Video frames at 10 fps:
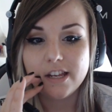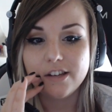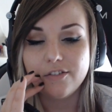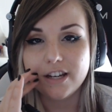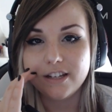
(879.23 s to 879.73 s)

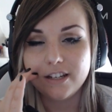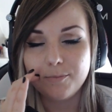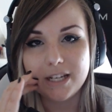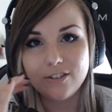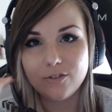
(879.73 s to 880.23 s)
The
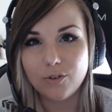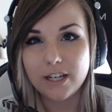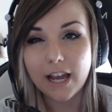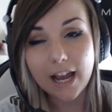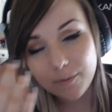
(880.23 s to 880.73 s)
best
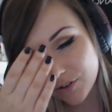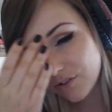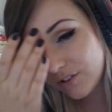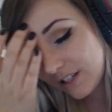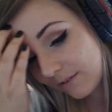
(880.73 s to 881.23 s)
drink, I most
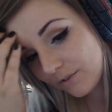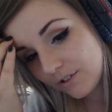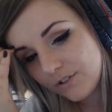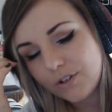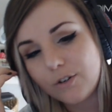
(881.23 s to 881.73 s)
of the time
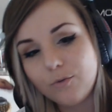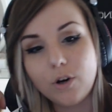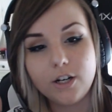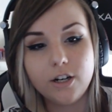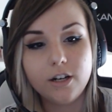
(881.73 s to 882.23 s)
just drink
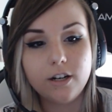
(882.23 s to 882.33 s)
water.